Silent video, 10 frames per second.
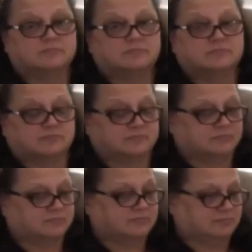
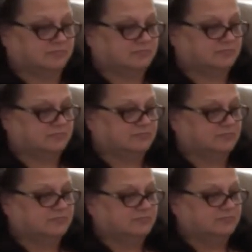
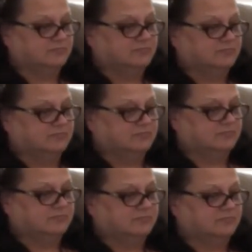
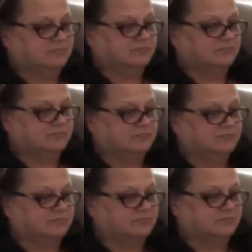
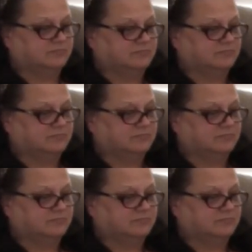[no speech]